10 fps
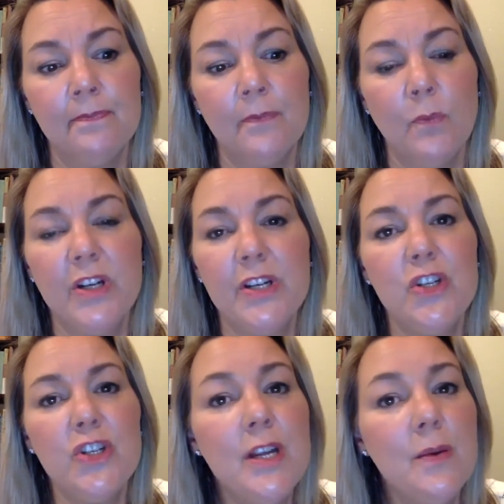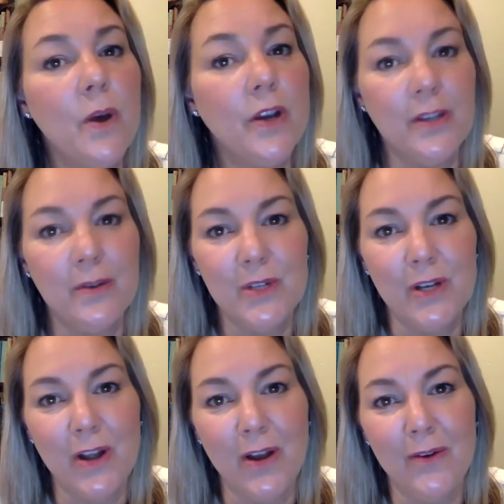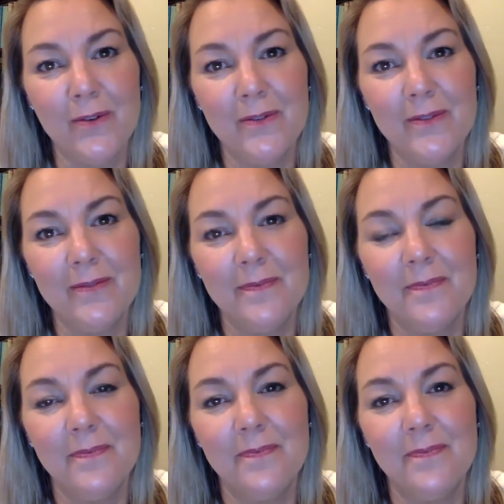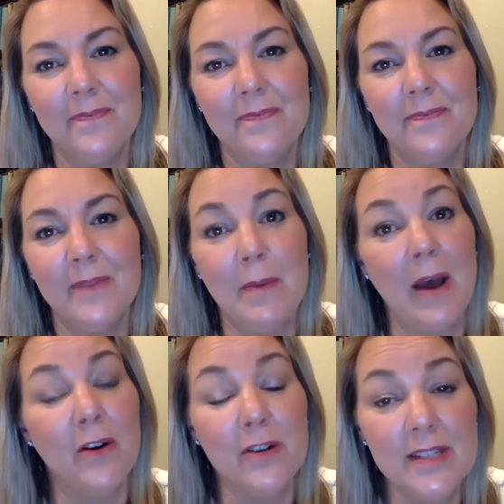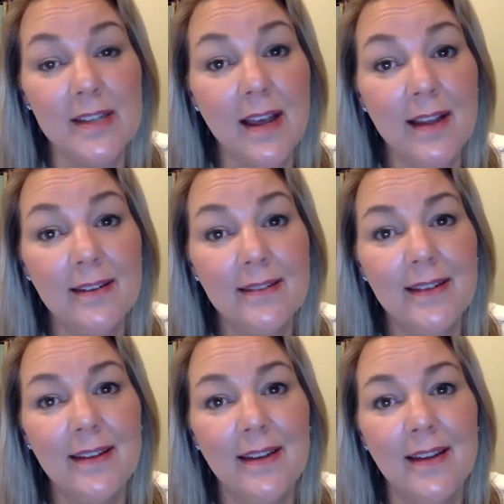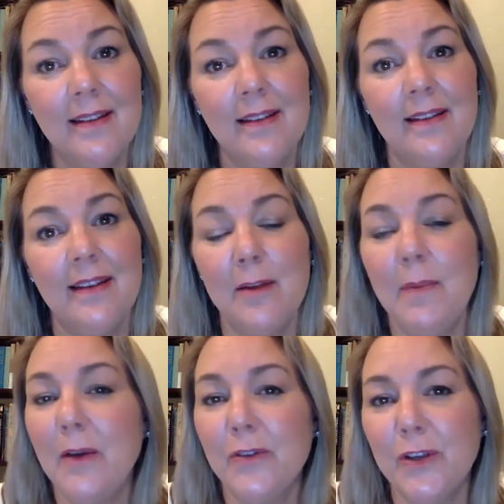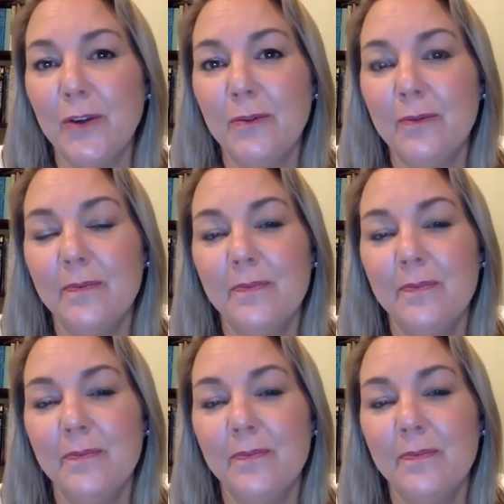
What does she want you to know about her son and about you?